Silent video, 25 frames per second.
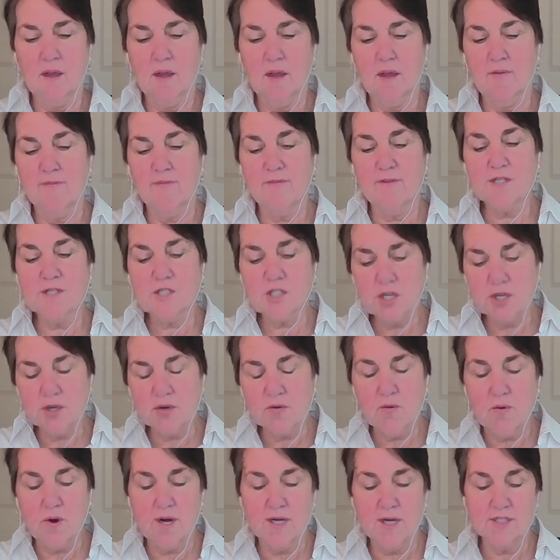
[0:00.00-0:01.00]
a vision
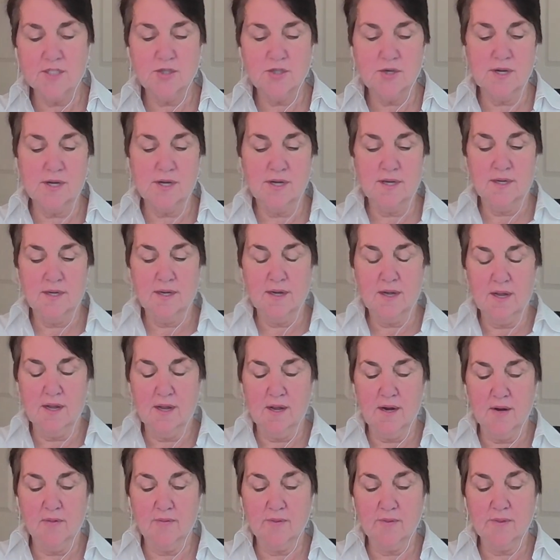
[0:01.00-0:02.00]
quadrant,
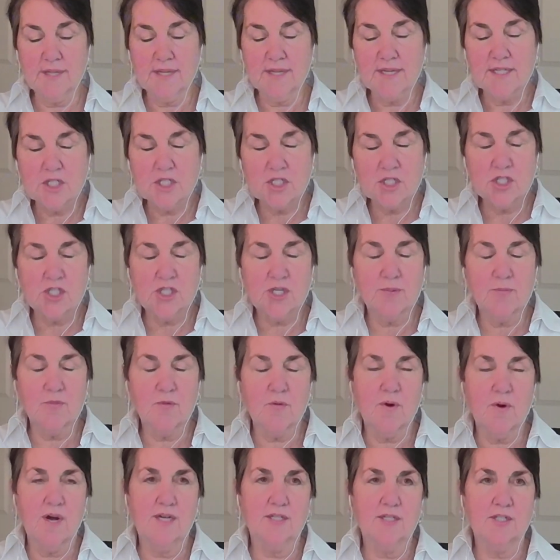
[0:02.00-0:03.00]
a relationship
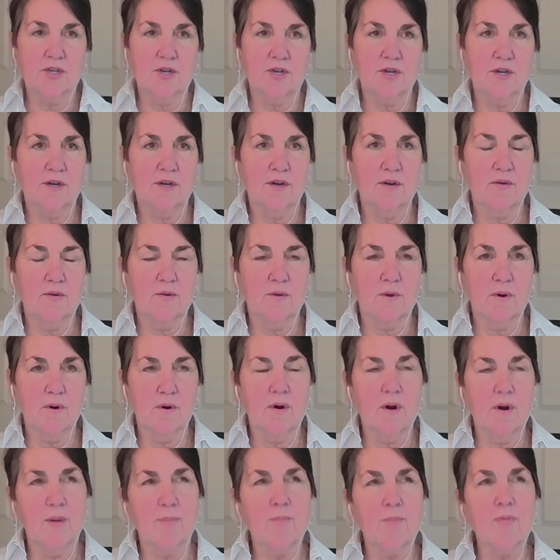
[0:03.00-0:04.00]
quadrant,
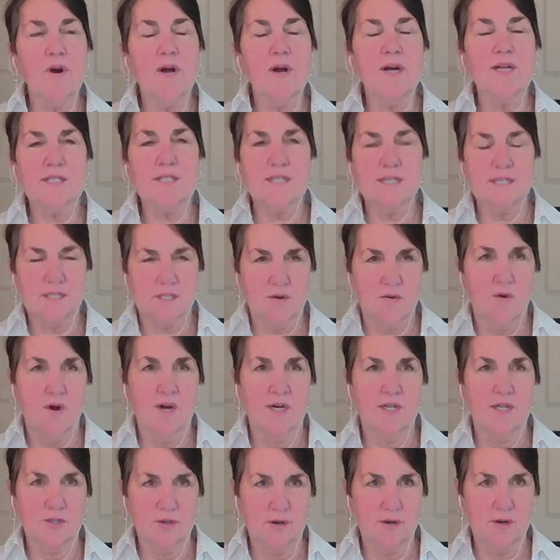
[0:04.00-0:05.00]
or a process
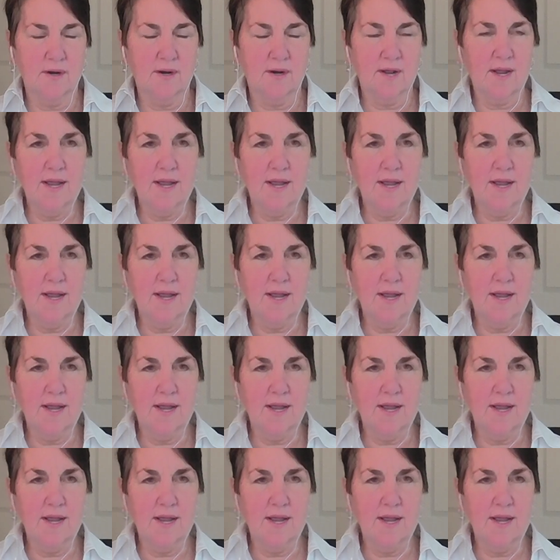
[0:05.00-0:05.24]
quadrant.